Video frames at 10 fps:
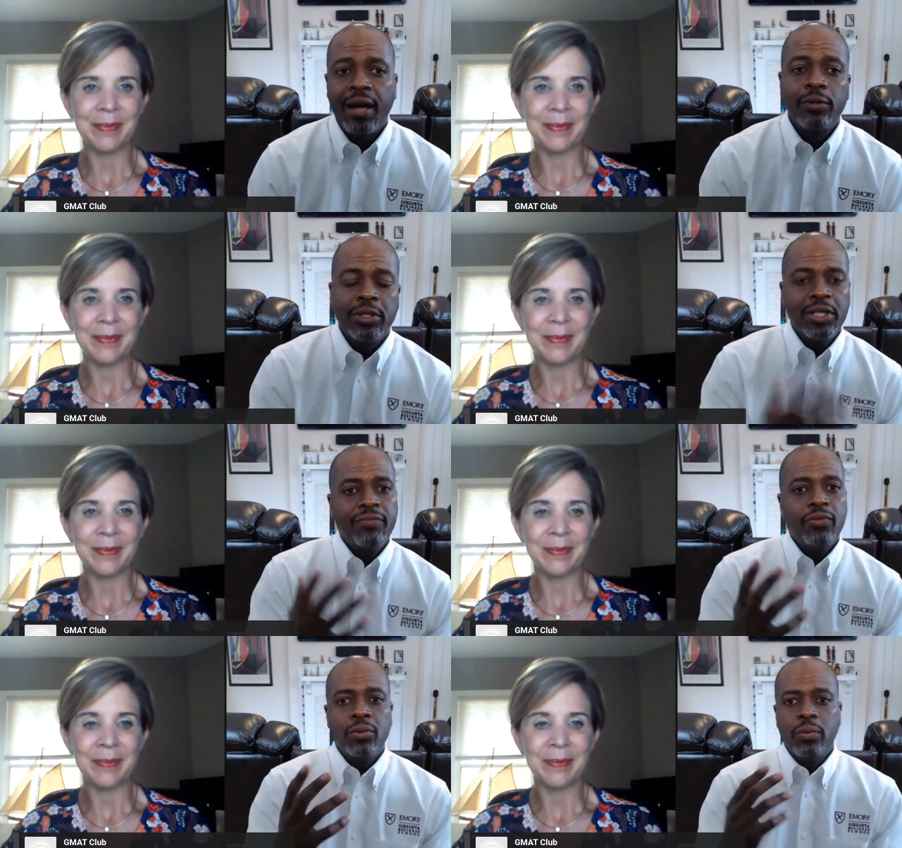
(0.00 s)
Speaker 1: I'll
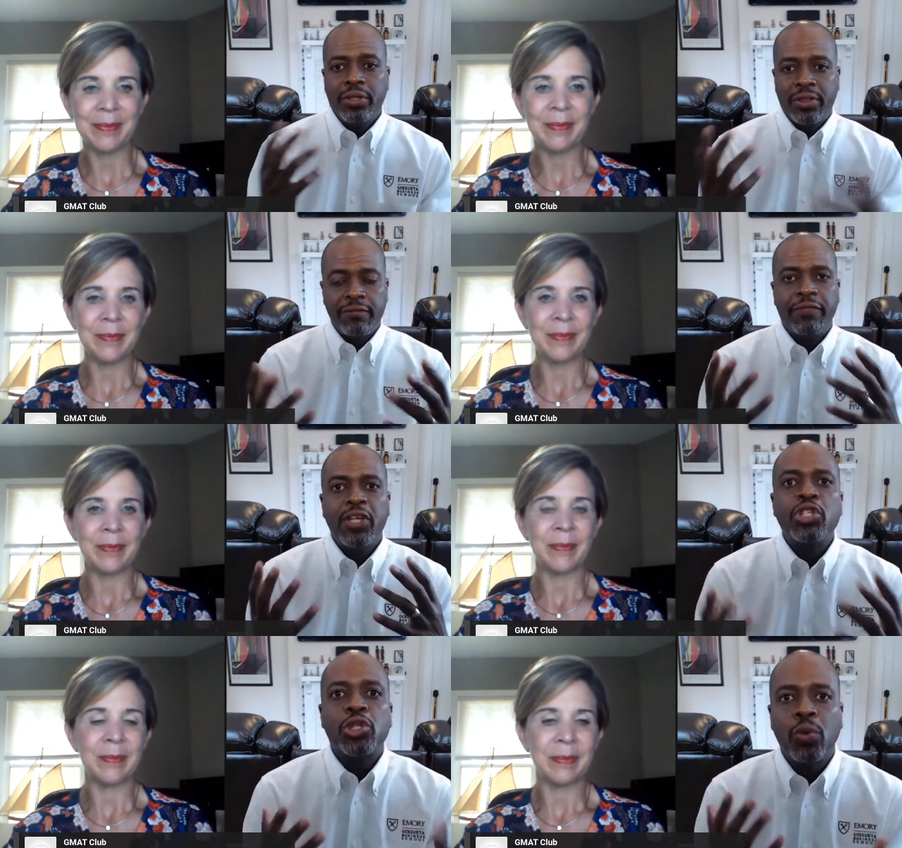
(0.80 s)
leave you with the
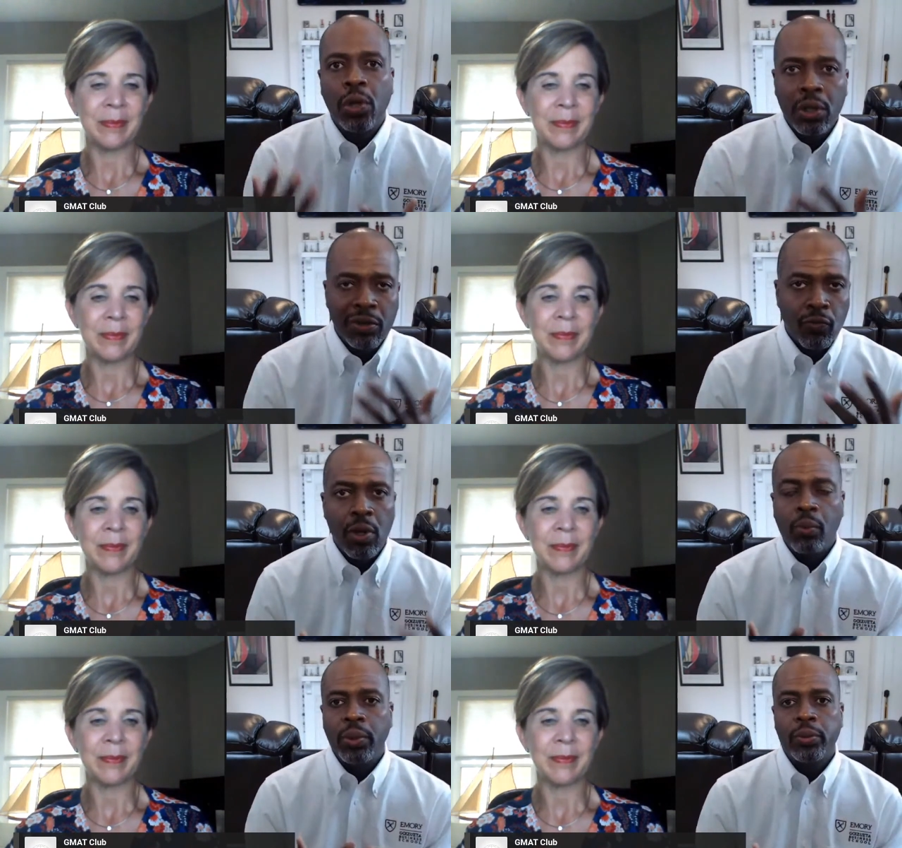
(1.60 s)
visual of
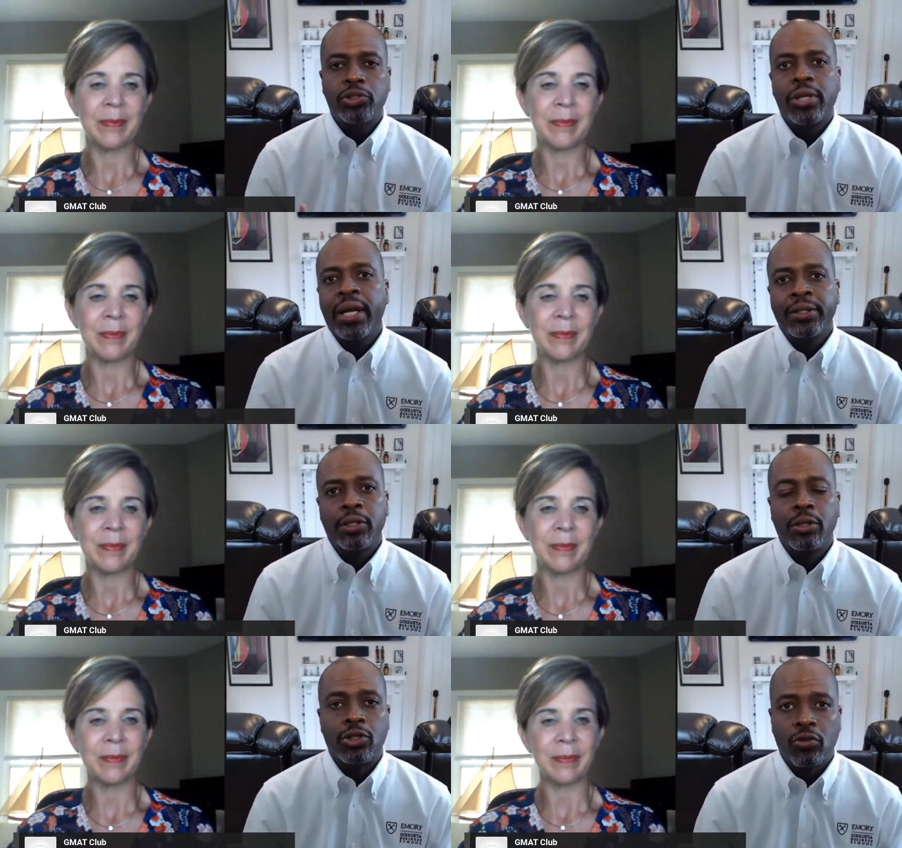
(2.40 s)
what we were
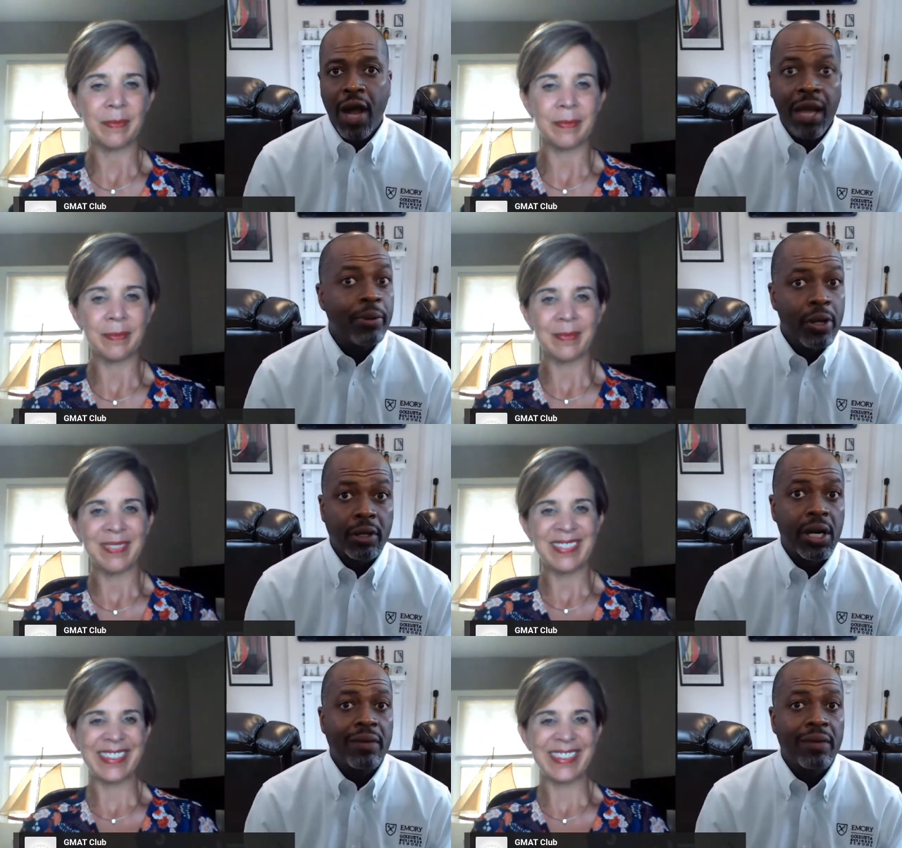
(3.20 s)
trying to describe in our